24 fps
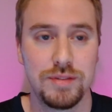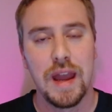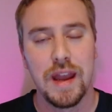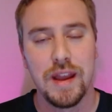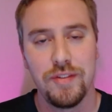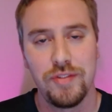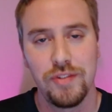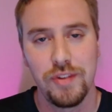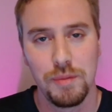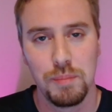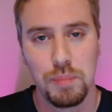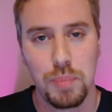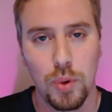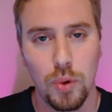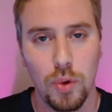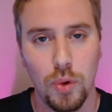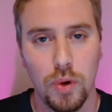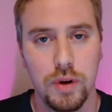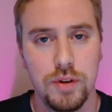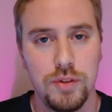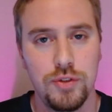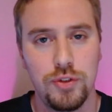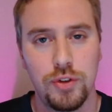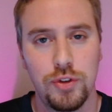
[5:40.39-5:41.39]
It's
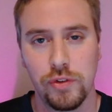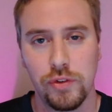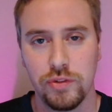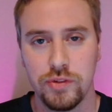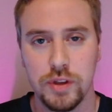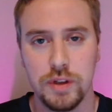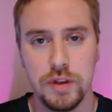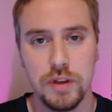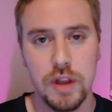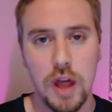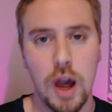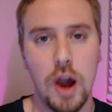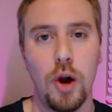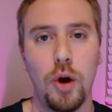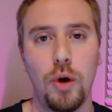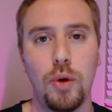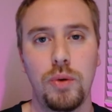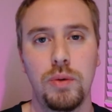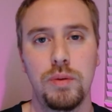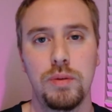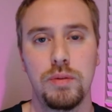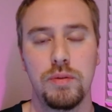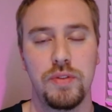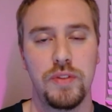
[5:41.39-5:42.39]
important just to
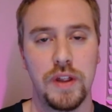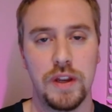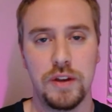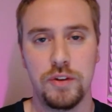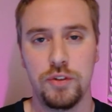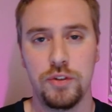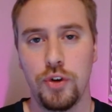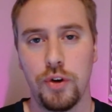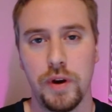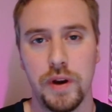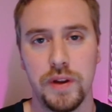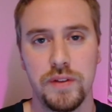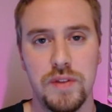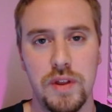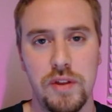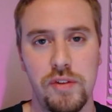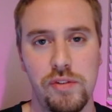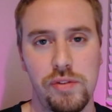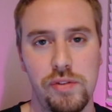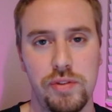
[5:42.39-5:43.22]
know that during this,